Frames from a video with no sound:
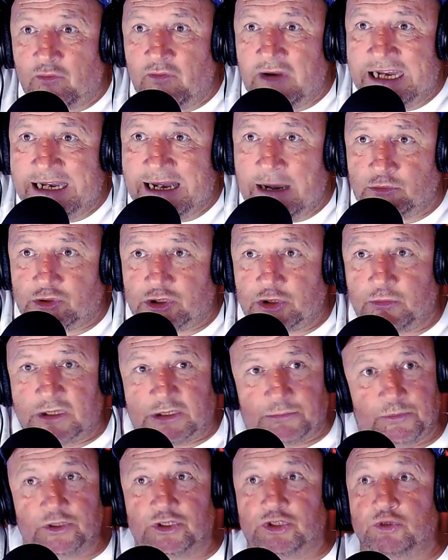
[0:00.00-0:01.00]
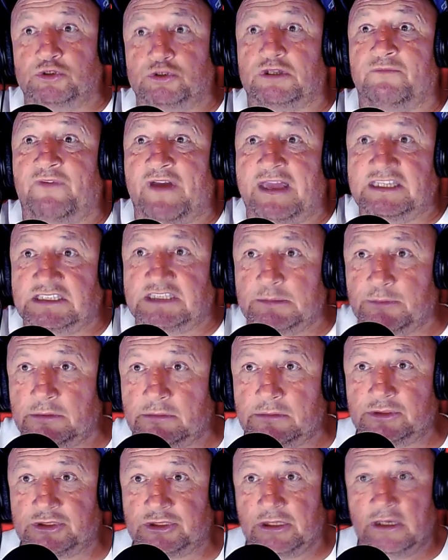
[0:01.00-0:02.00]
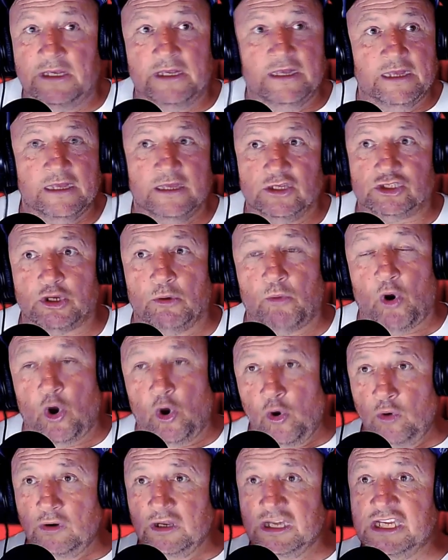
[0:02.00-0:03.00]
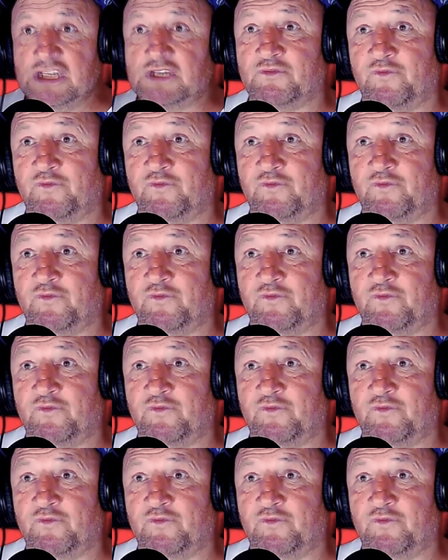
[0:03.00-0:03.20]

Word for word: greenhouses which produce the vegetables. Wow. So all these